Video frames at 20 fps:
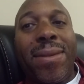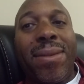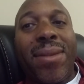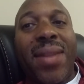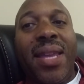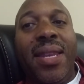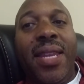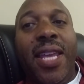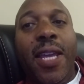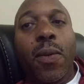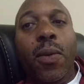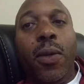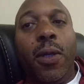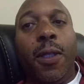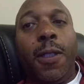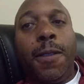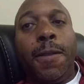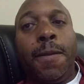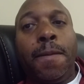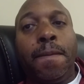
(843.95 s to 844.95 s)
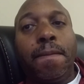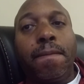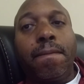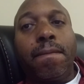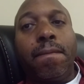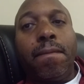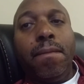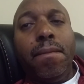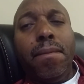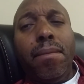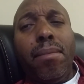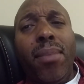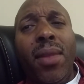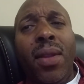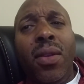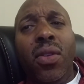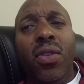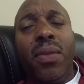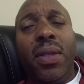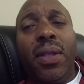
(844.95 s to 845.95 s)
and they'll
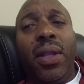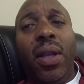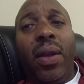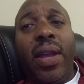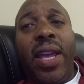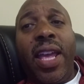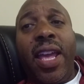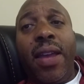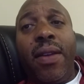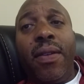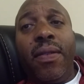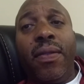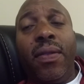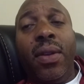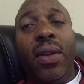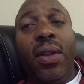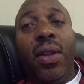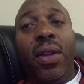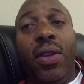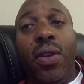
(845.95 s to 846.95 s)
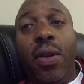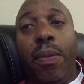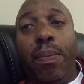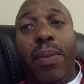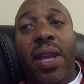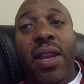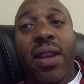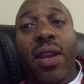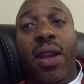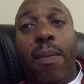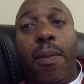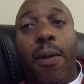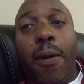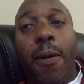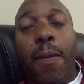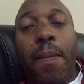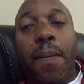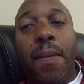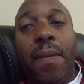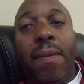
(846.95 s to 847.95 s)
have your PIN
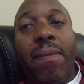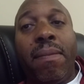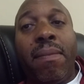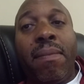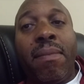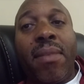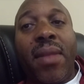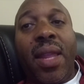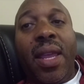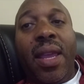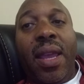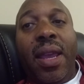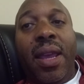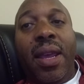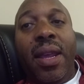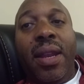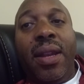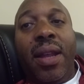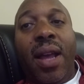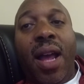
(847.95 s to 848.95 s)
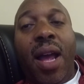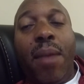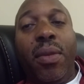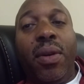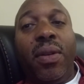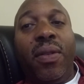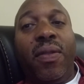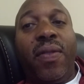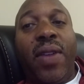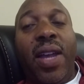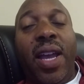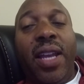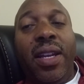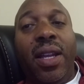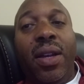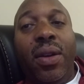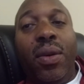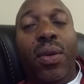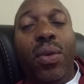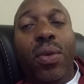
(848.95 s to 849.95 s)
number, and I'm going to find
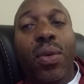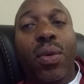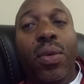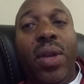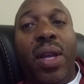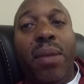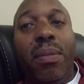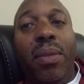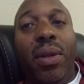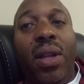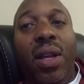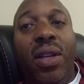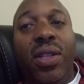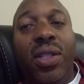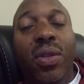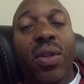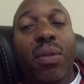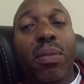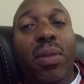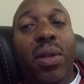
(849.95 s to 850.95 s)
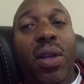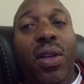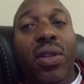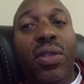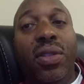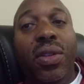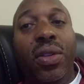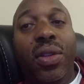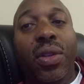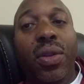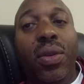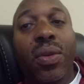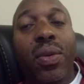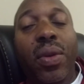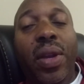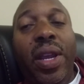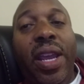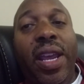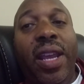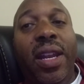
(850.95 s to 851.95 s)
out who that belongs to. It belongs to
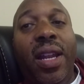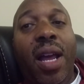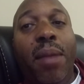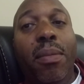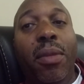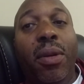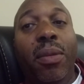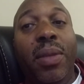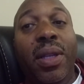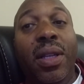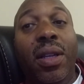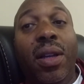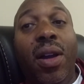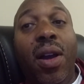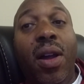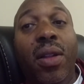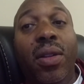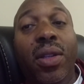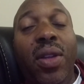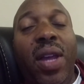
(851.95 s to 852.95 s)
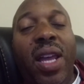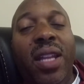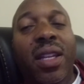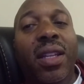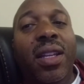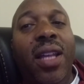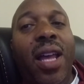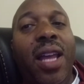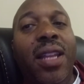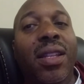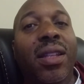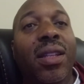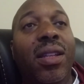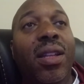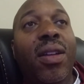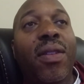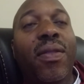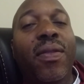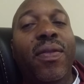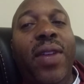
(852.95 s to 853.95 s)
you, and I'm going to be calling you. I
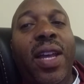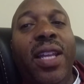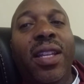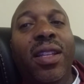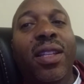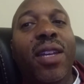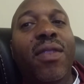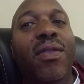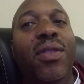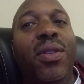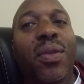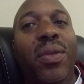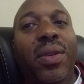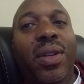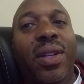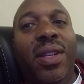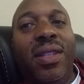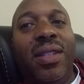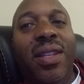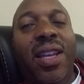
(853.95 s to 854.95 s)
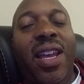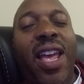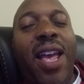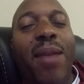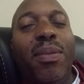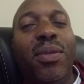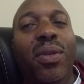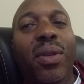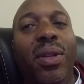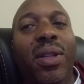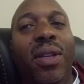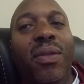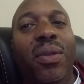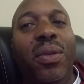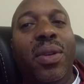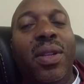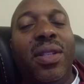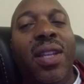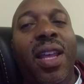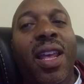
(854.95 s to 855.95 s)
love doing this. I absolutely love
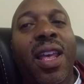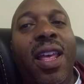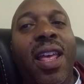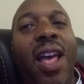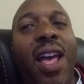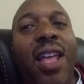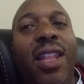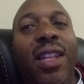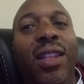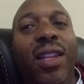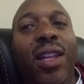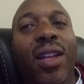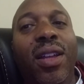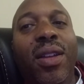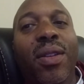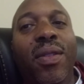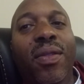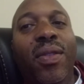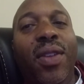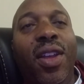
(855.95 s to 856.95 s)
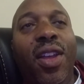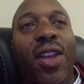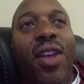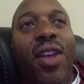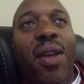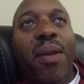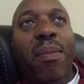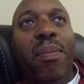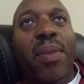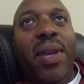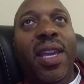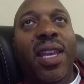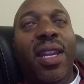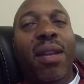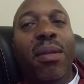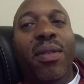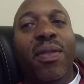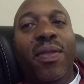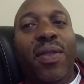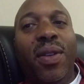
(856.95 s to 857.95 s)
doing this. I love picking
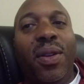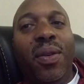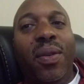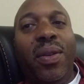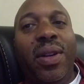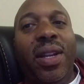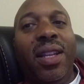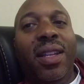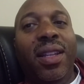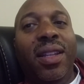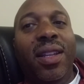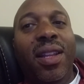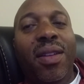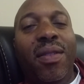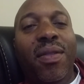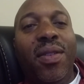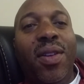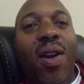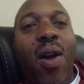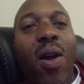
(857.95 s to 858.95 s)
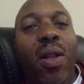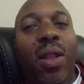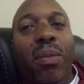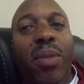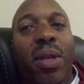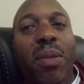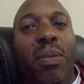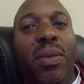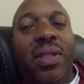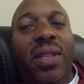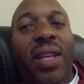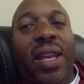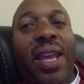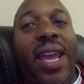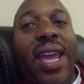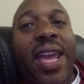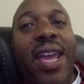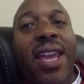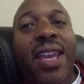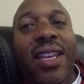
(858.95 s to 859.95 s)
up the phone. I love calling people and say,
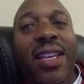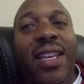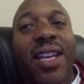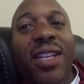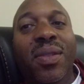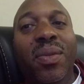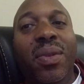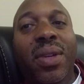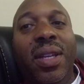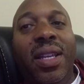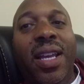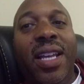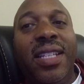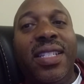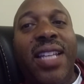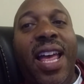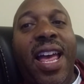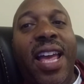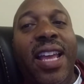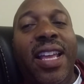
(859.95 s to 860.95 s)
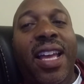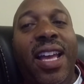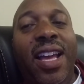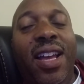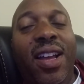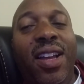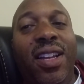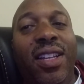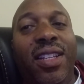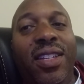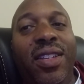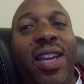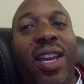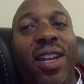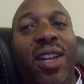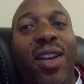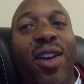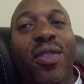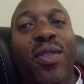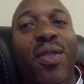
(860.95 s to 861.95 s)
hey, guess what, guys? You
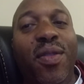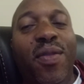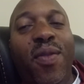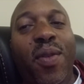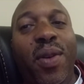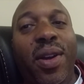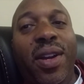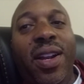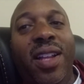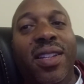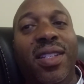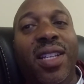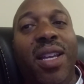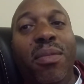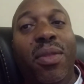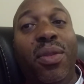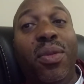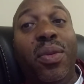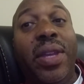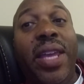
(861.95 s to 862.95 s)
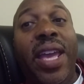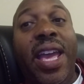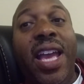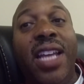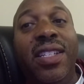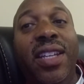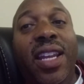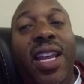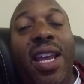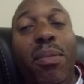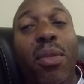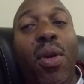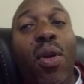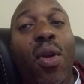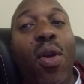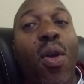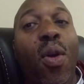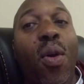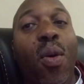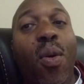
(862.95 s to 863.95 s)
got $140 coming through Cash App
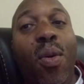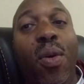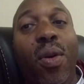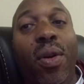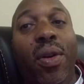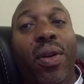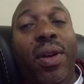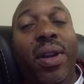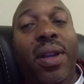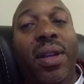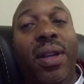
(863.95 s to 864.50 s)
or